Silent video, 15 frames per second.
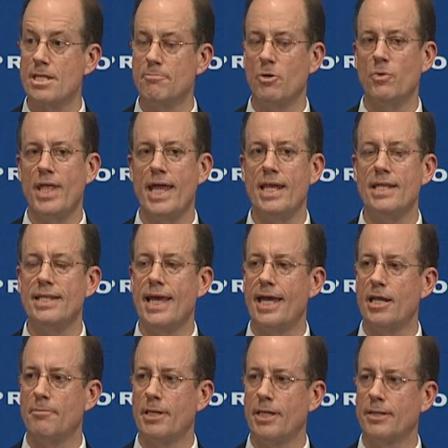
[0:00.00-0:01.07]
but with aiding the
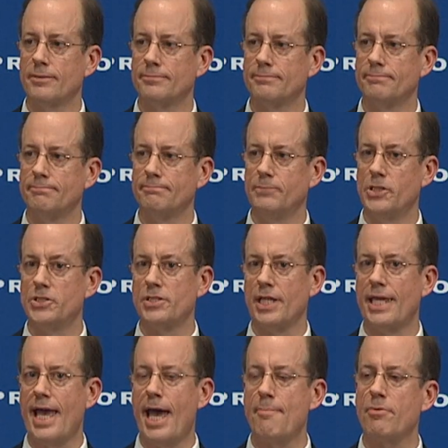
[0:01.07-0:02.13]
enemy, which is a
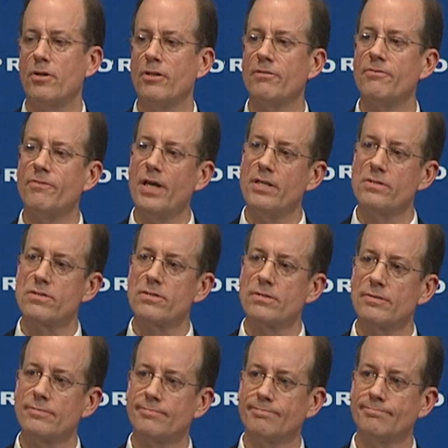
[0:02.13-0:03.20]
capital offense.